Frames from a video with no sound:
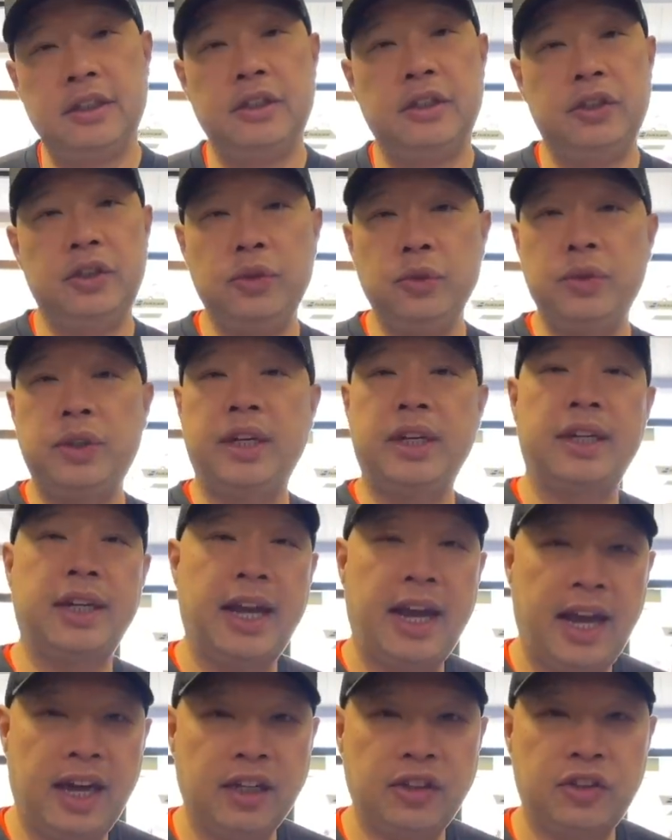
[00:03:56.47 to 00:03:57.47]
You can
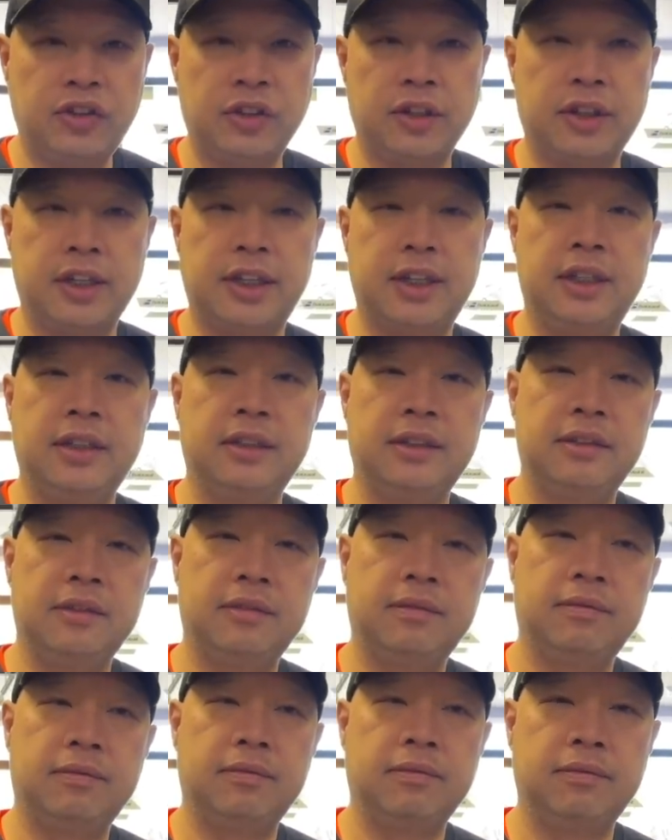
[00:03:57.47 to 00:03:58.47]
actually
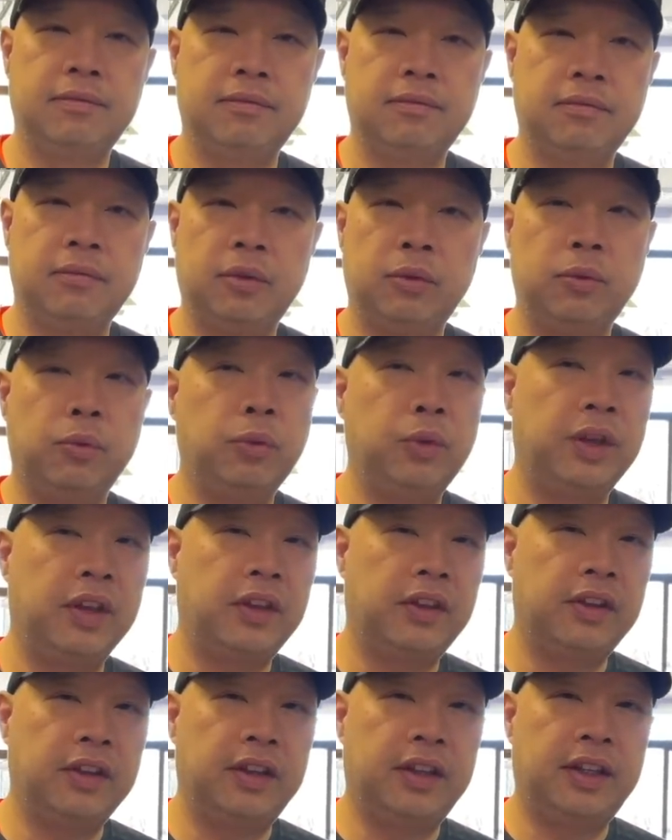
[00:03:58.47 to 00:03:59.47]

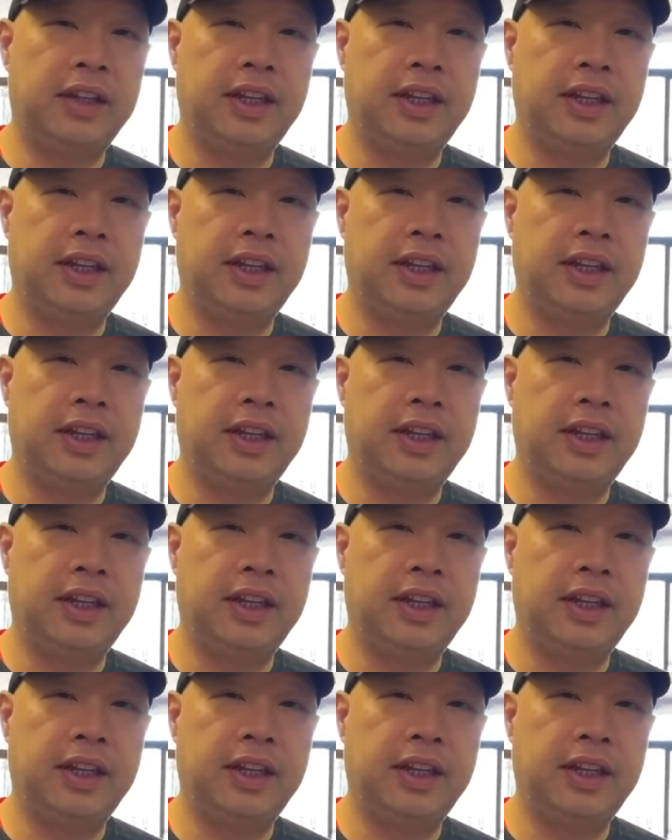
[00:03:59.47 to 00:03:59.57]
with